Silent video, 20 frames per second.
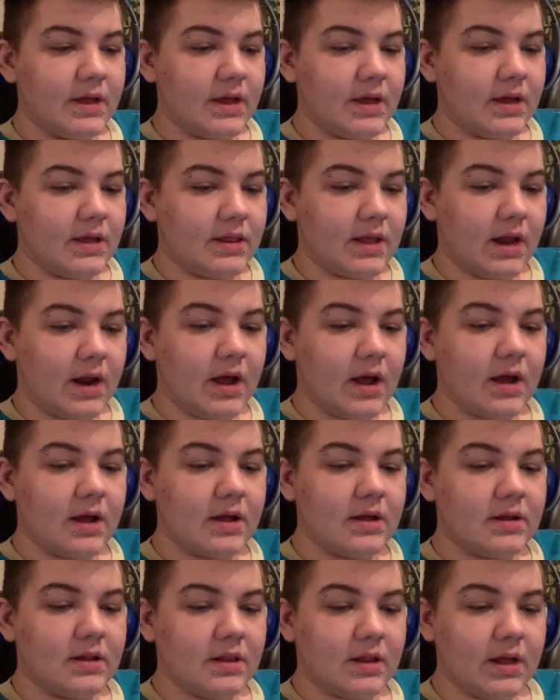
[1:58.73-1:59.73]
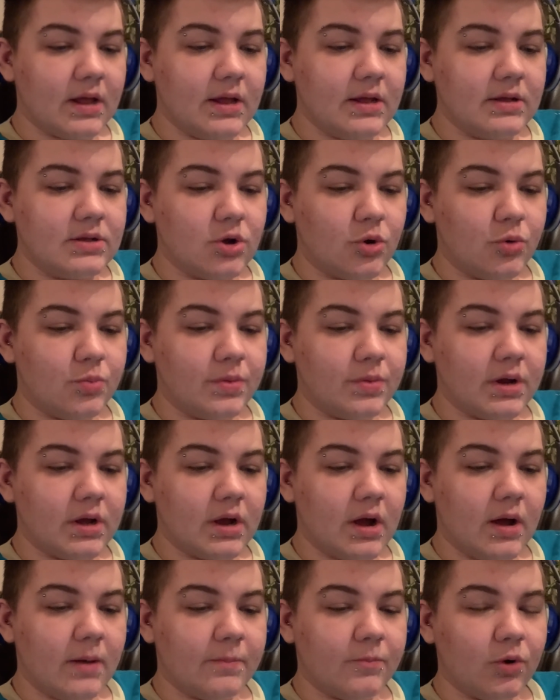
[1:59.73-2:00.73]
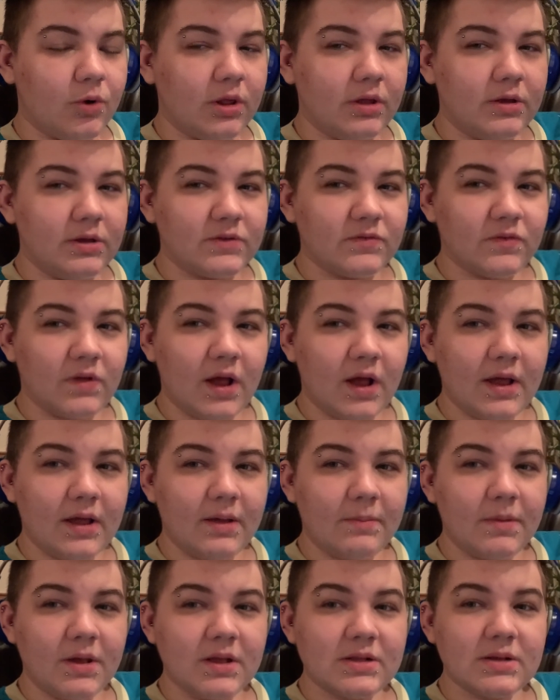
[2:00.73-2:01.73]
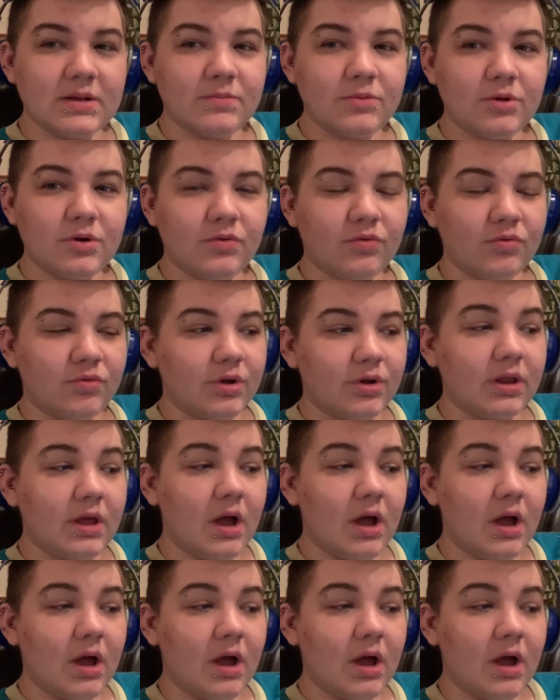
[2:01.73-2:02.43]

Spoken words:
And that hind legs opening up while he's flying makes him look really